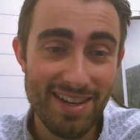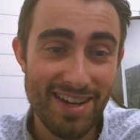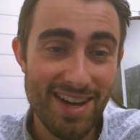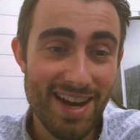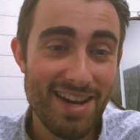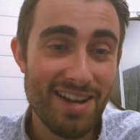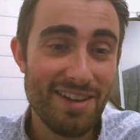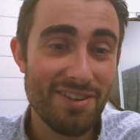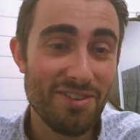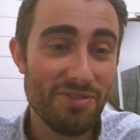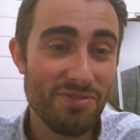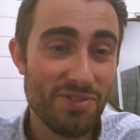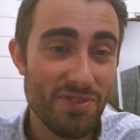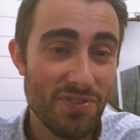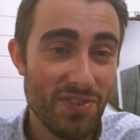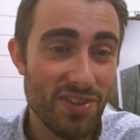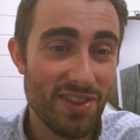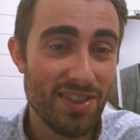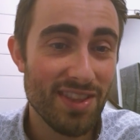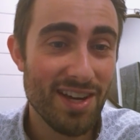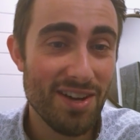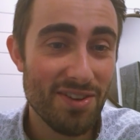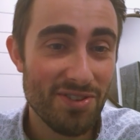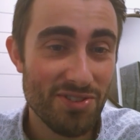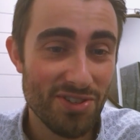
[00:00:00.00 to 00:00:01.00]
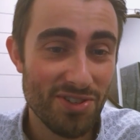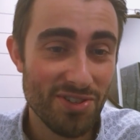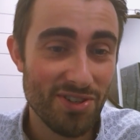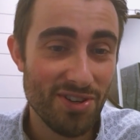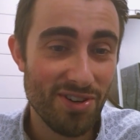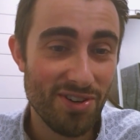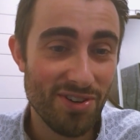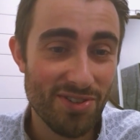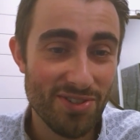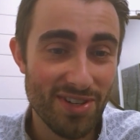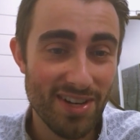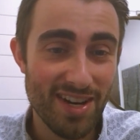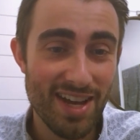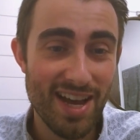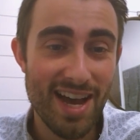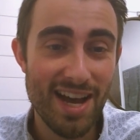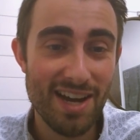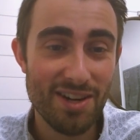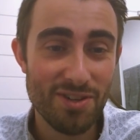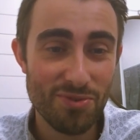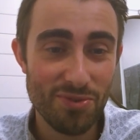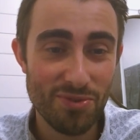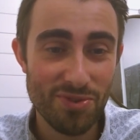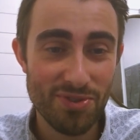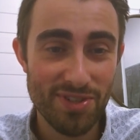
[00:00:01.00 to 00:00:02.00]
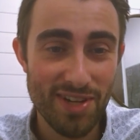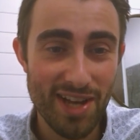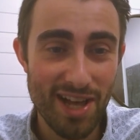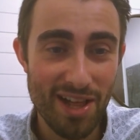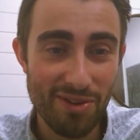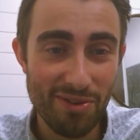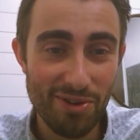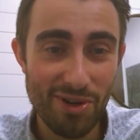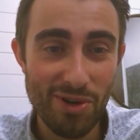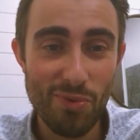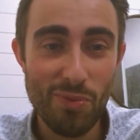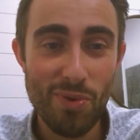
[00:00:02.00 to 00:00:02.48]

$950,000 in actual salary,